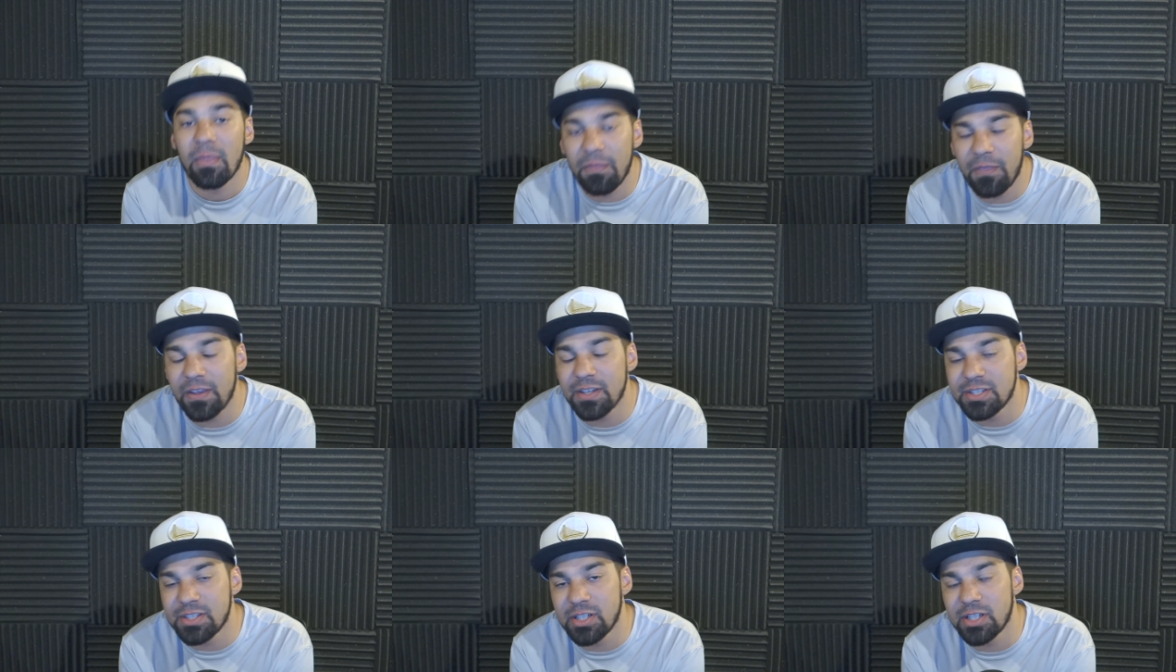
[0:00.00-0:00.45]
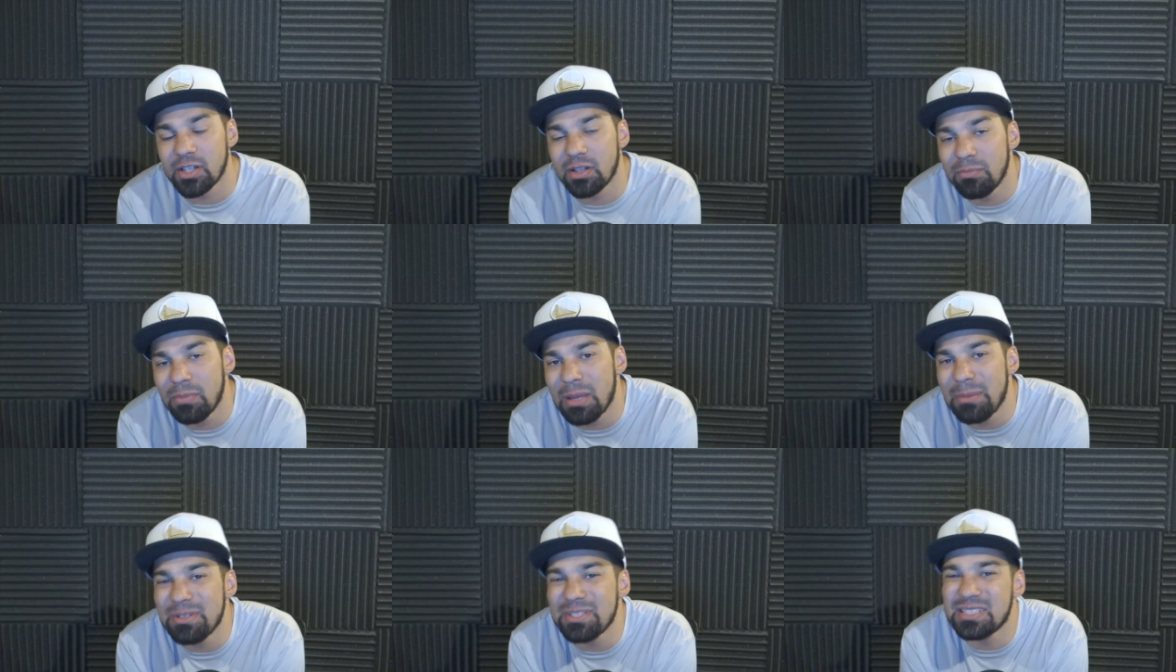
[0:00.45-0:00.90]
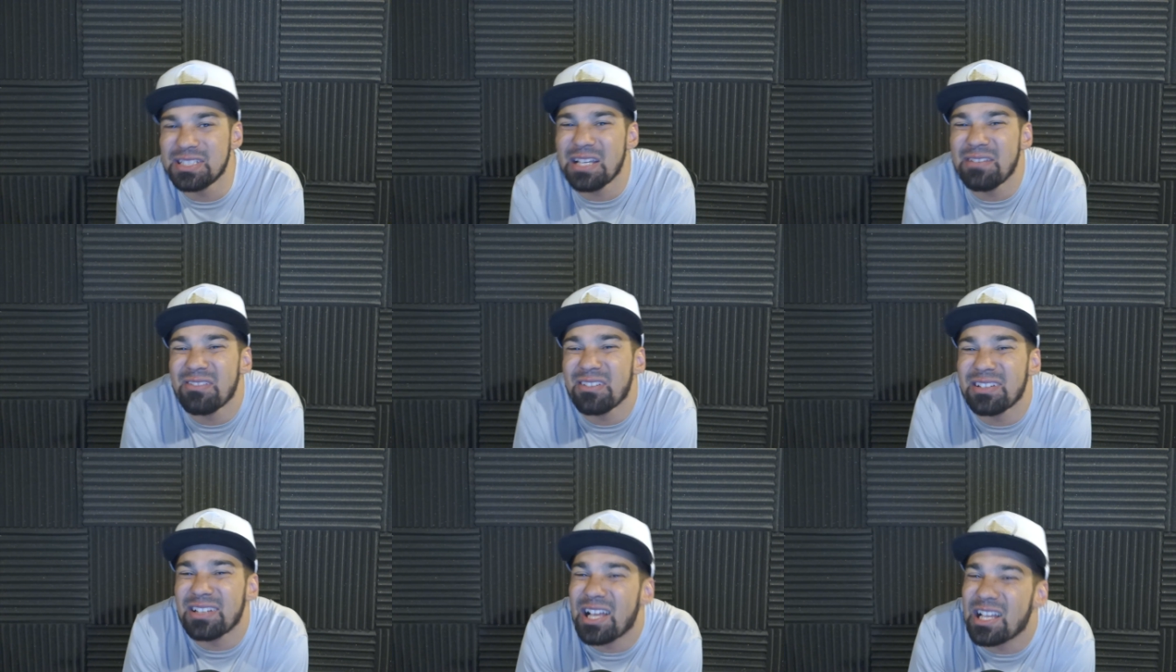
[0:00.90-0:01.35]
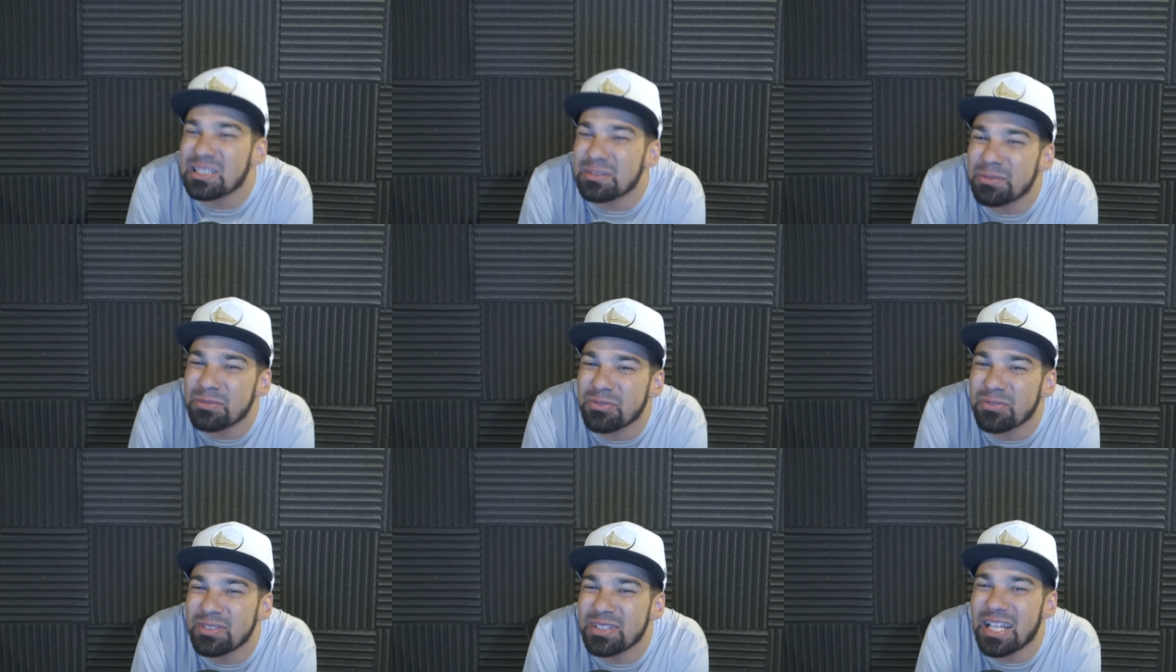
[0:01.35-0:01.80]
this year. Maybe save an
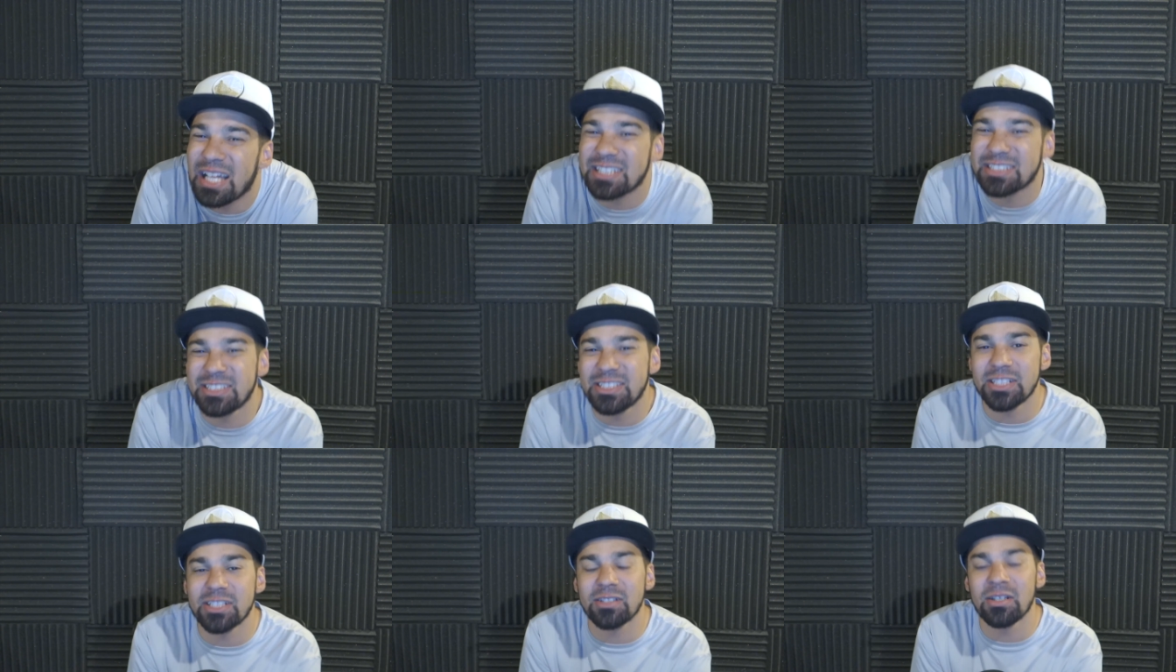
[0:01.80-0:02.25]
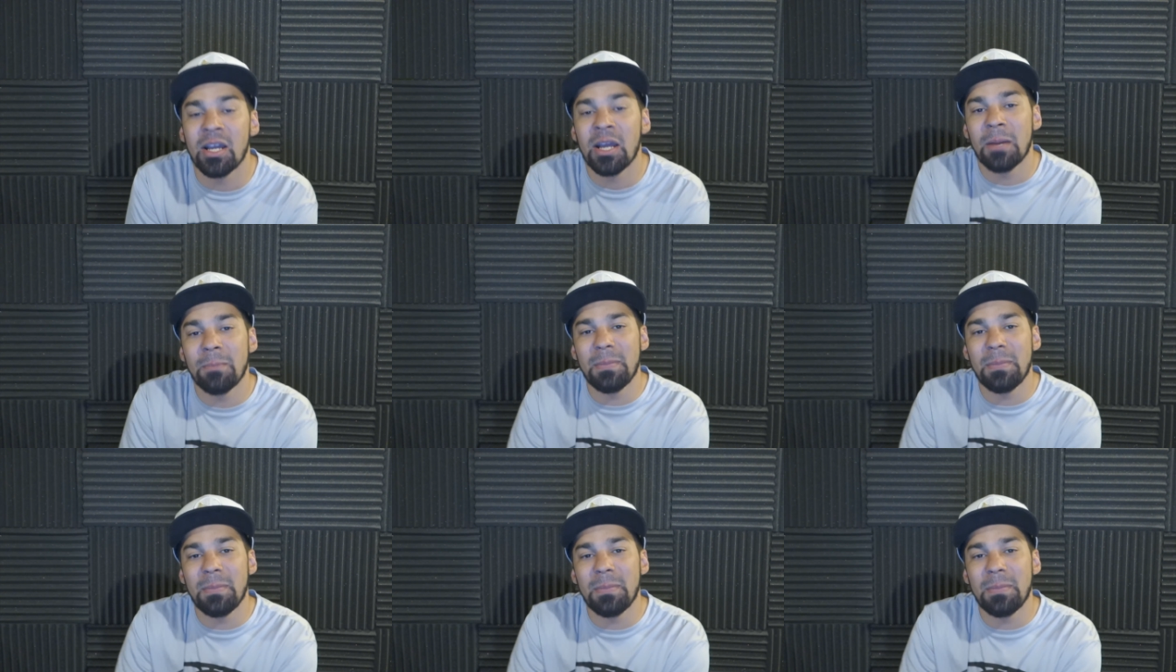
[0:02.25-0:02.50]
announcement for next year.